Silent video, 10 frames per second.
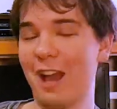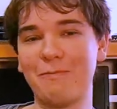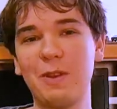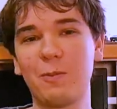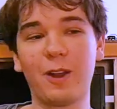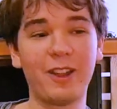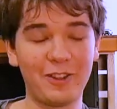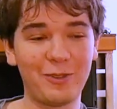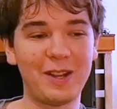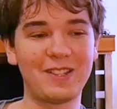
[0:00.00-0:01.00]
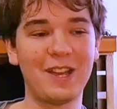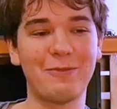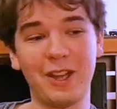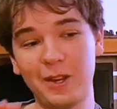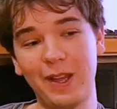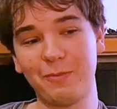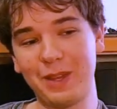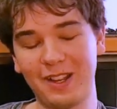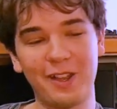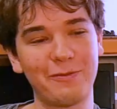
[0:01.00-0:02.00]
I've been working on train stuff. I know I haven't
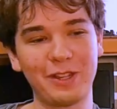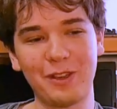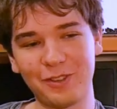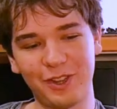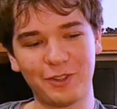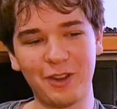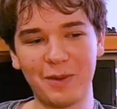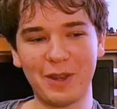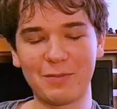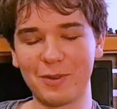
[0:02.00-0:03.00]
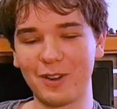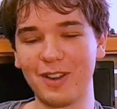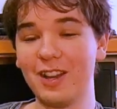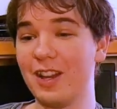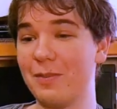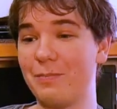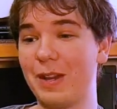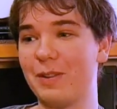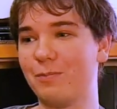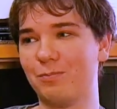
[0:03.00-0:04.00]
made a lot of videos. I'll try to make more,
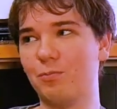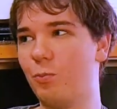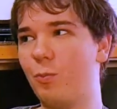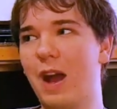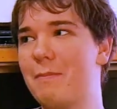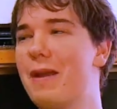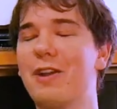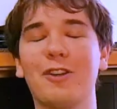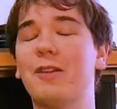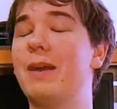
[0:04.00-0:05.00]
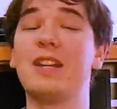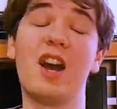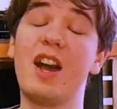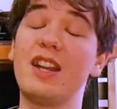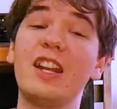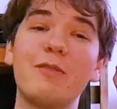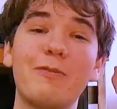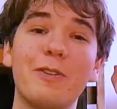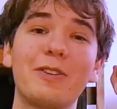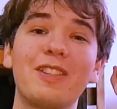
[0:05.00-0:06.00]
but I may or I may not. Anyway,
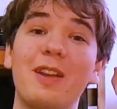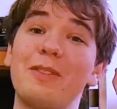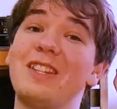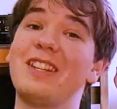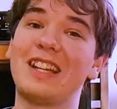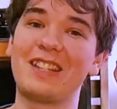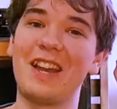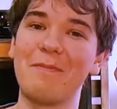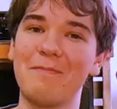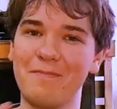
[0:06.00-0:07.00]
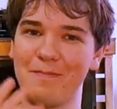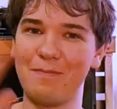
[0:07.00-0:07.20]
folks, I will see you next time.